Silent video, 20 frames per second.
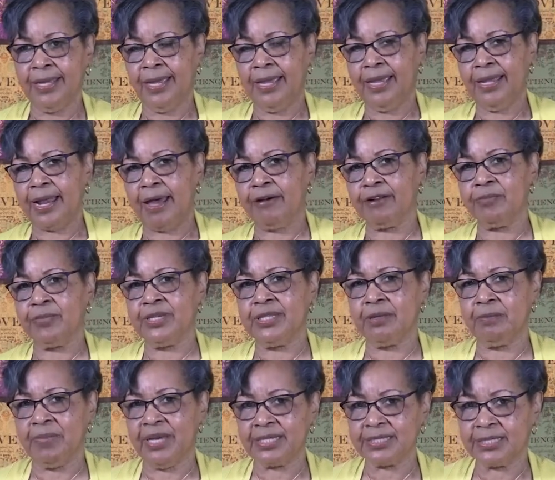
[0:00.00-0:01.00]
and how to be
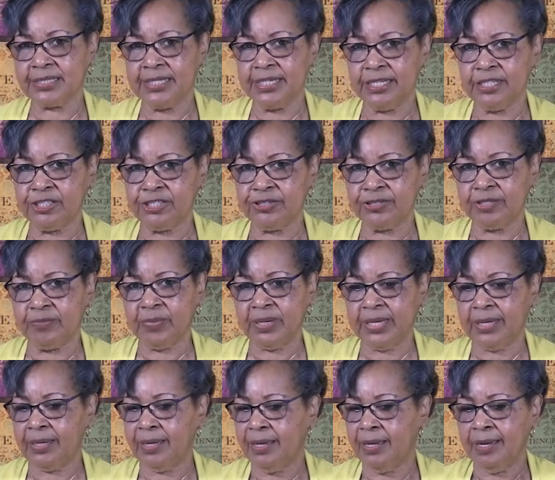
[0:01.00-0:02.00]
the best leader you can
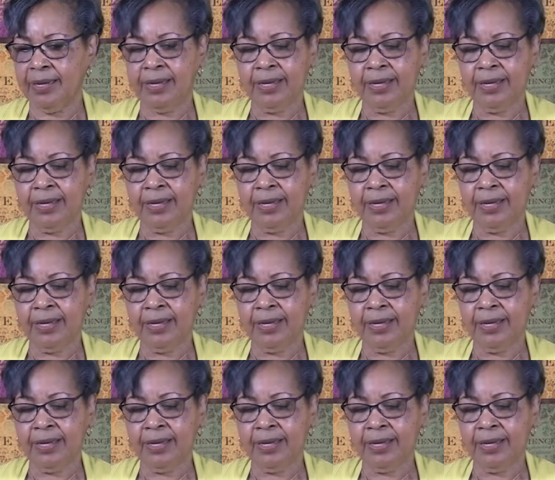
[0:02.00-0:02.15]
be,